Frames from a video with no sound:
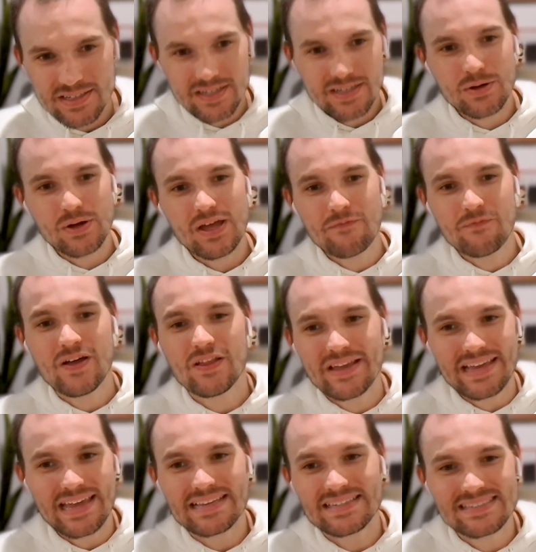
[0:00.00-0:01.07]
It felt
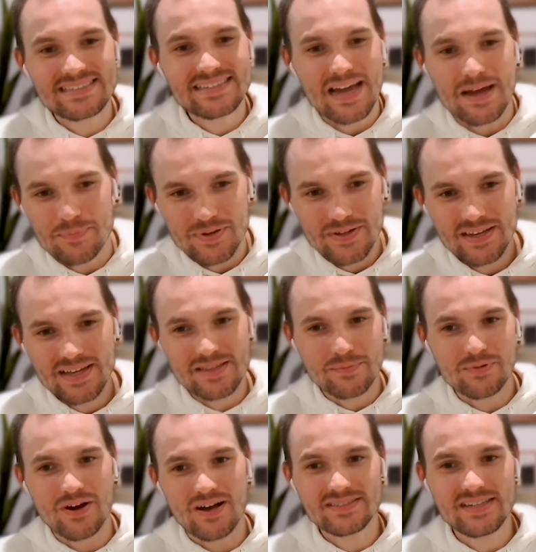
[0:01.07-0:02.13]
like a step in the
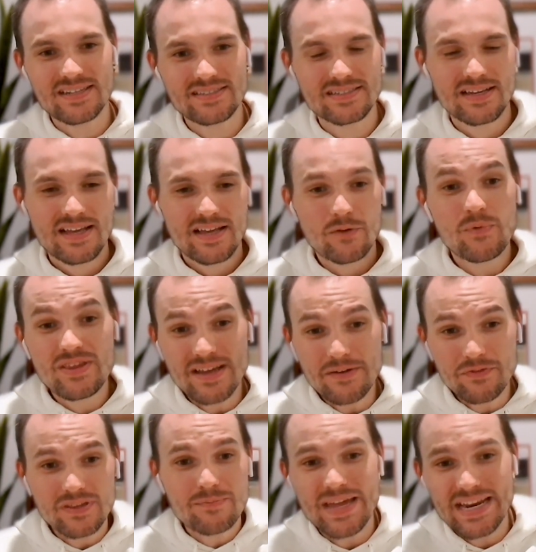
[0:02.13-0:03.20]
process. We
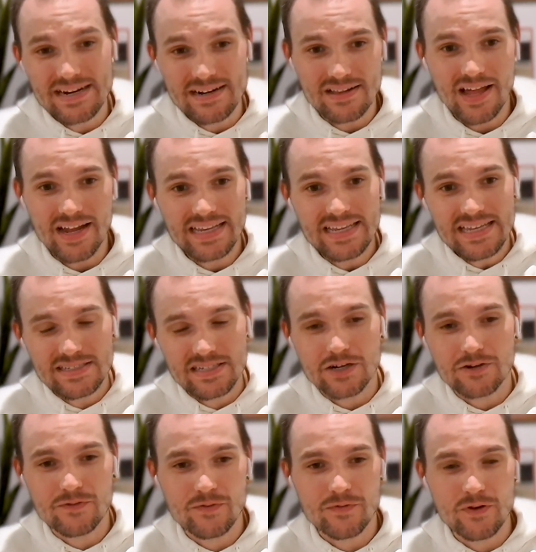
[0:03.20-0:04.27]
definitely made it a lot
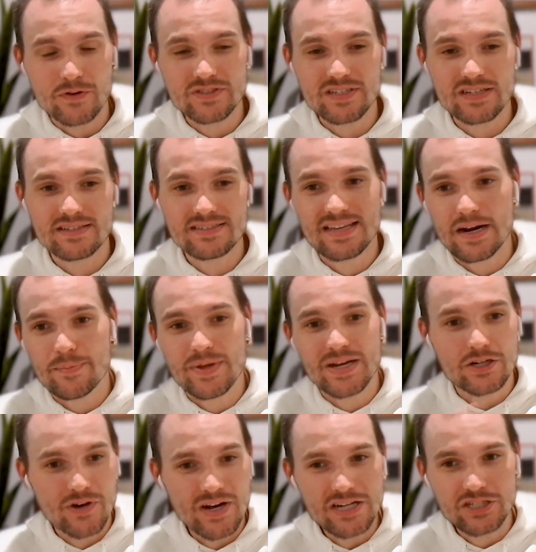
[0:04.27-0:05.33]
easier for folks to set up
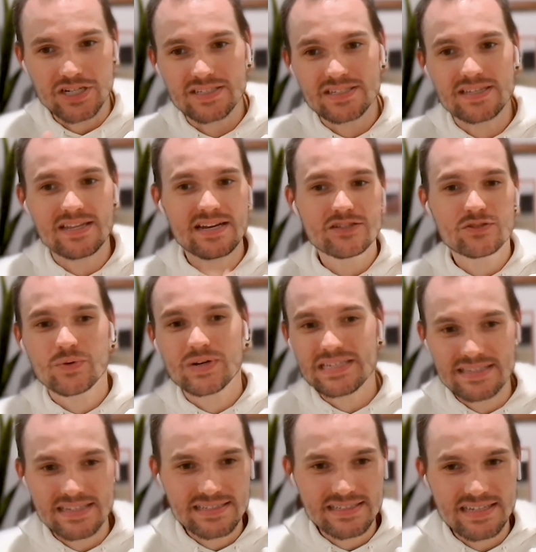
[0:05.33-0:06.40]
integrations. And then in
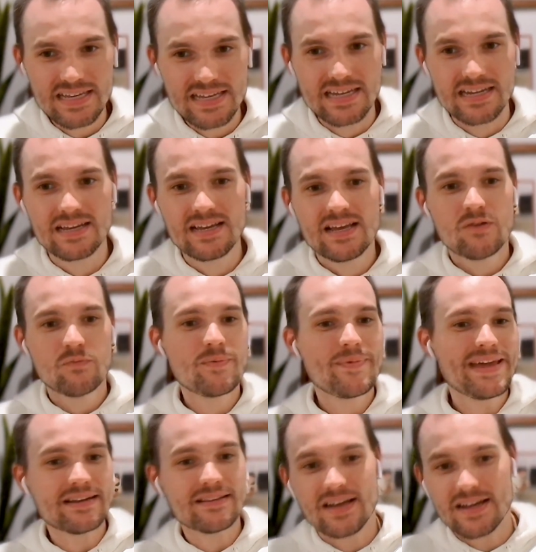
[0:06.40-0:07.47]
2016, we
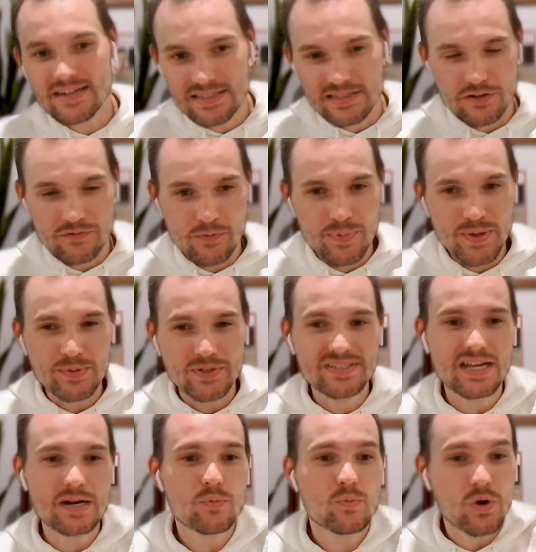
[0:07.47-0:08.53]
made it a lot easier for people to
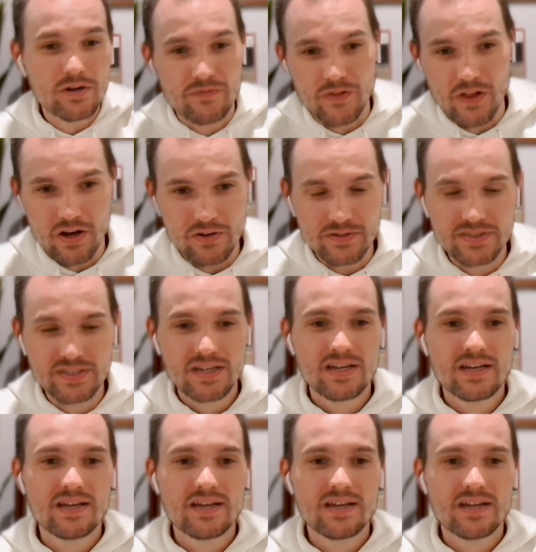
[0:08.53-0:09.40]
set up workflows.